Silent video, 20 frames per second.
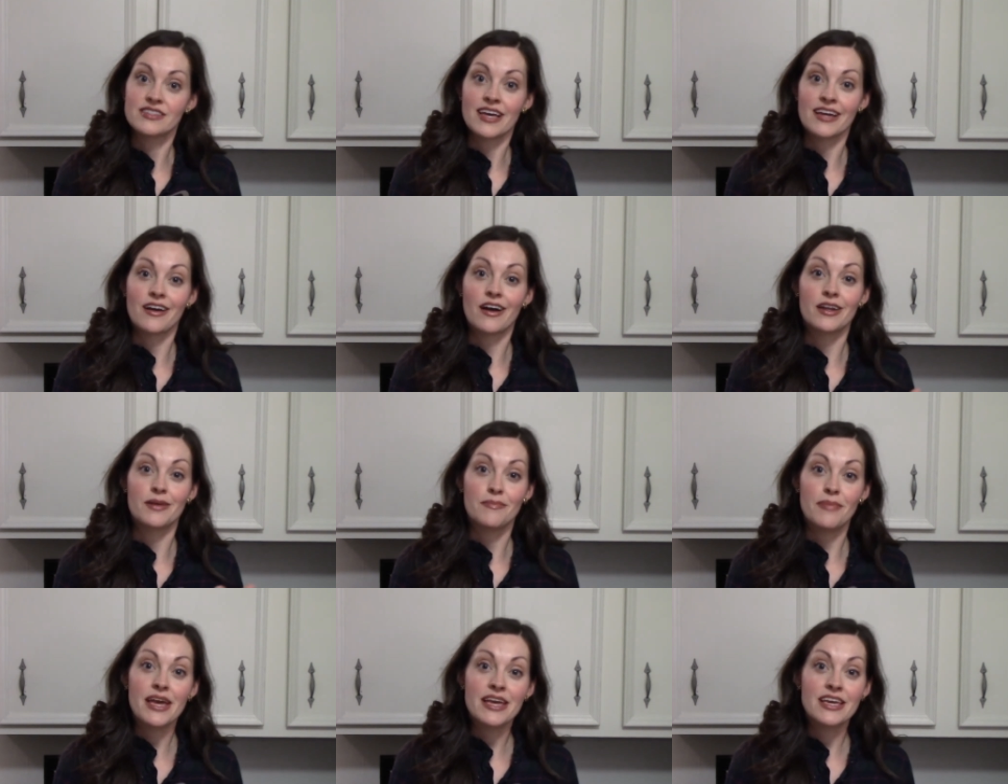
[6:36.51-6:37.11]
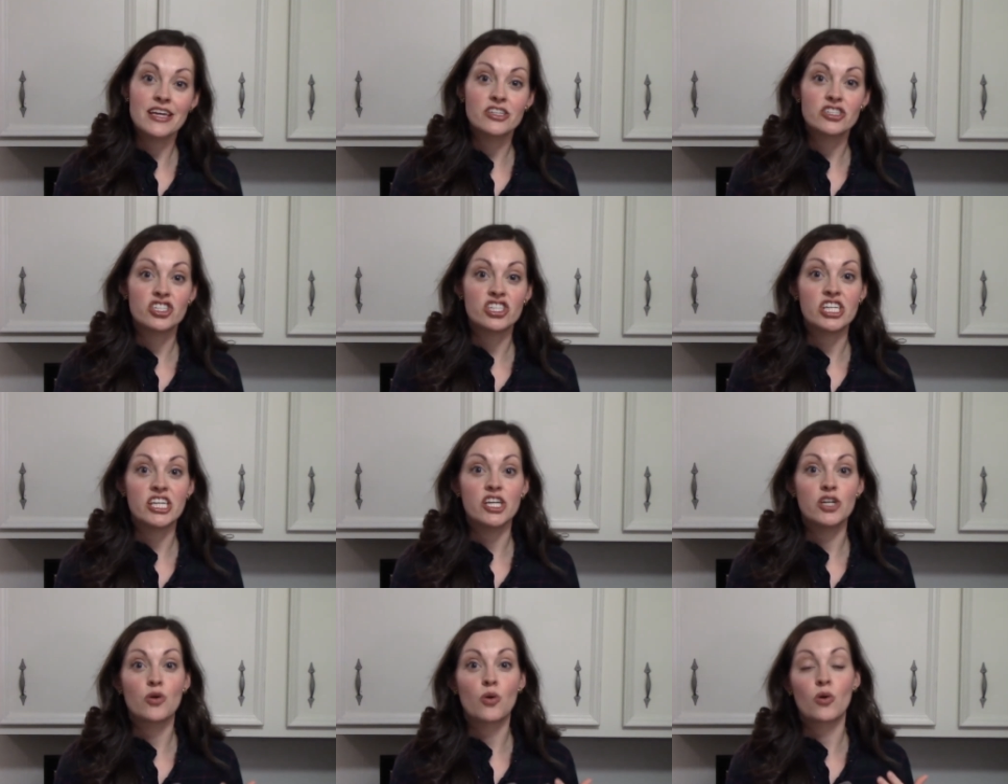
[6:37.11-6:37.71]
like on a baking
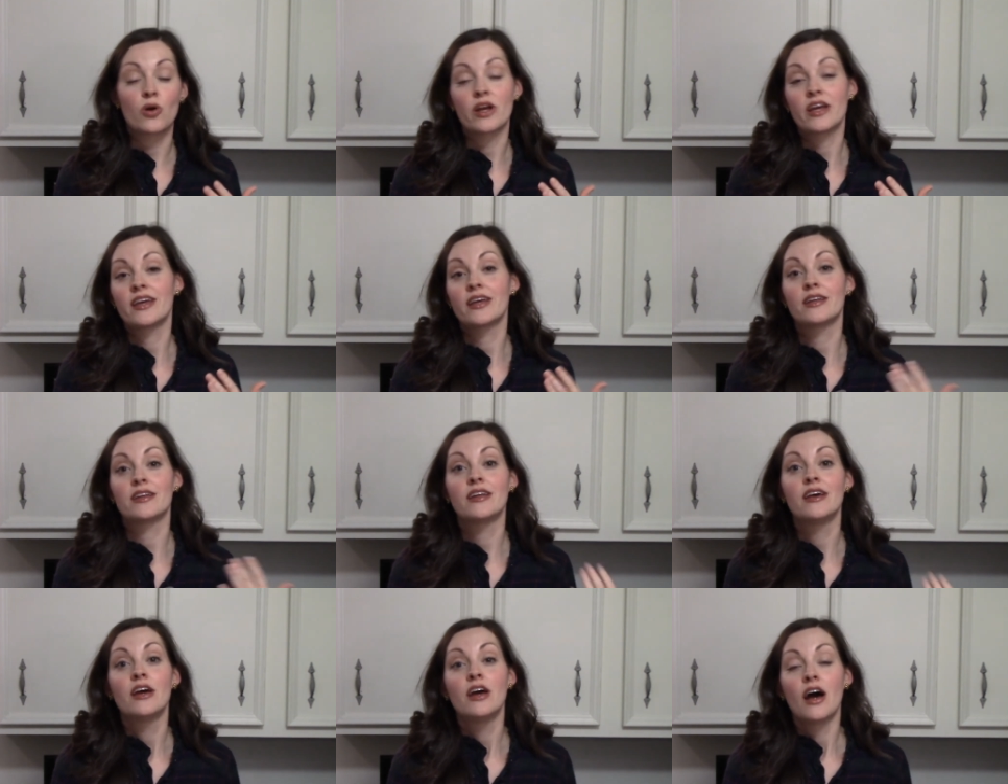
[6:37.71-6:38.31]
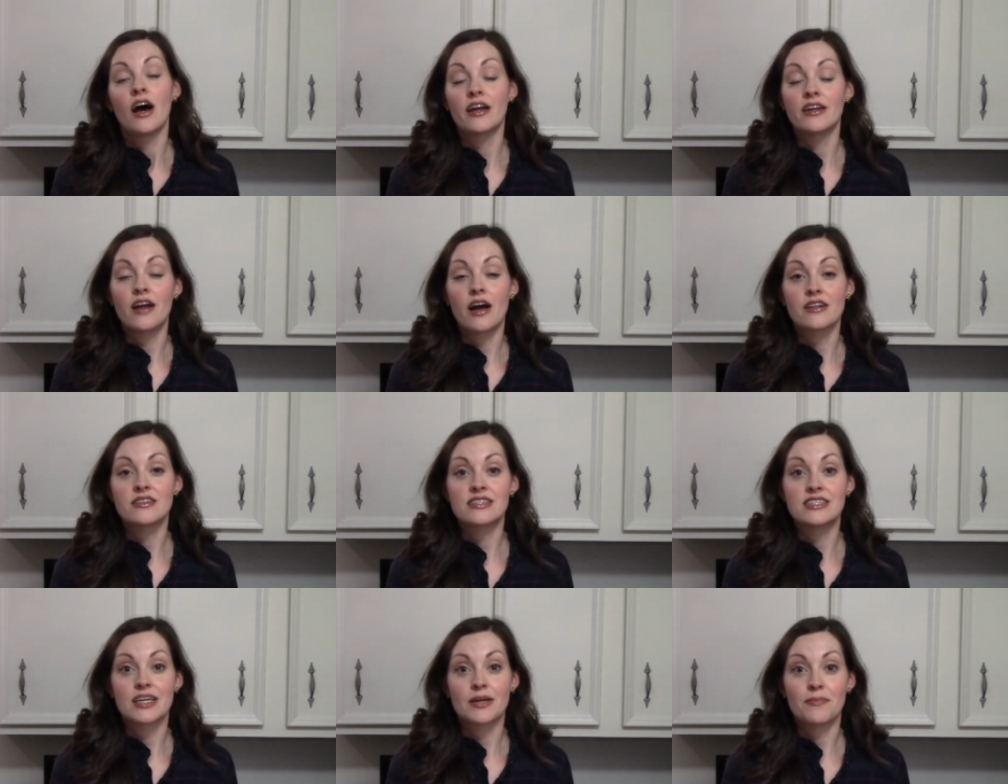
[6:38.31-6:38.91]
sheet or in a
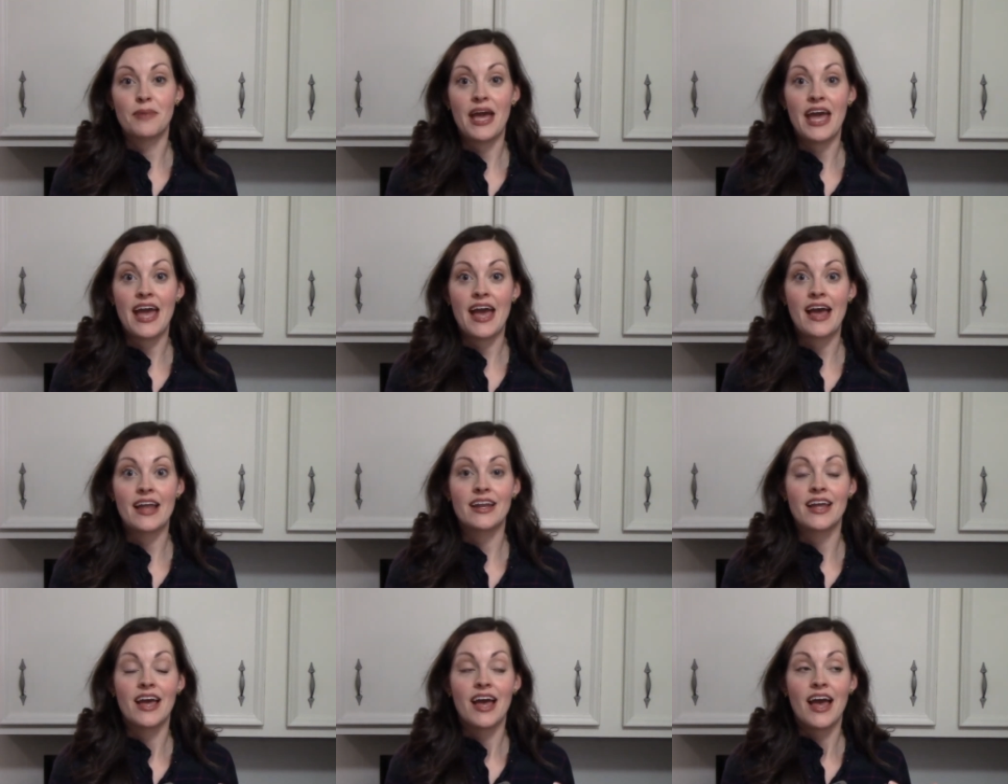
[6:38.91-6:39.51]
nonstick pan.